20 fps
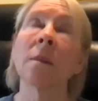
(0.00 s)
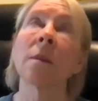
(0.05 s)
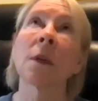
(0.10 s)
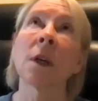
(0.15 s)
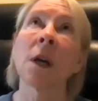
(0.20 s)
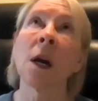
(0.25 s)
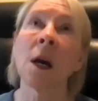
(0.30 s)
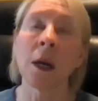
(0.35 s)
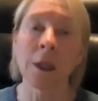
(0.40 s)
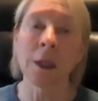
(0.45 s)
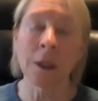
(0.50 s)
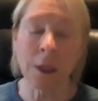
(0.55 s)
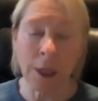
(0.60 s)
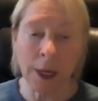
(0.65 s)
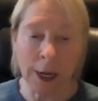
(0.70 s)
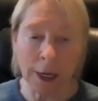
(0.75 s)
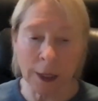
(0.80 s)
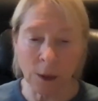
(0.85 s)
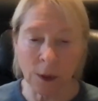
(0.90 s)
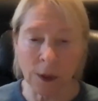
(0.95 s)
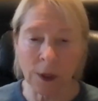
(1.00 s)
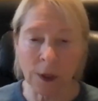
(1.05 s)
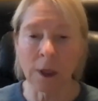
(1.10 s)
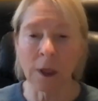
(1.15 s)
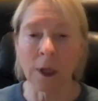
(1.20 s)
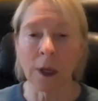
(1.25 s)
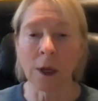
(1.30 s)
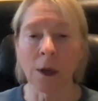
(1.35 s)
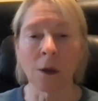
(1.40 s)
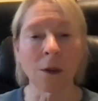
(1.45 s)
contact with a
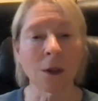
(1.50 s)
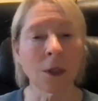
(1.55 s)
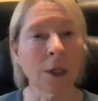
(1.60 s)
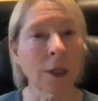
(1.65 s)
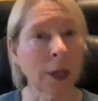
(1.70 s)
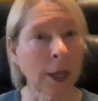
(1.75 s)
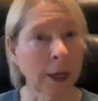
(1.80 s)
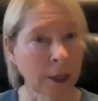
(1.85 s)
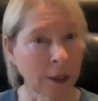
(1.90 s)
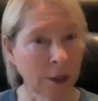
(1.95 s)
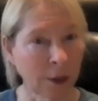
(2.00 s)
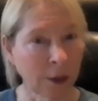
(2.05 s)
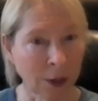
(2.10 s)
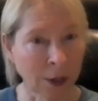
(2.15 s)
ghost, like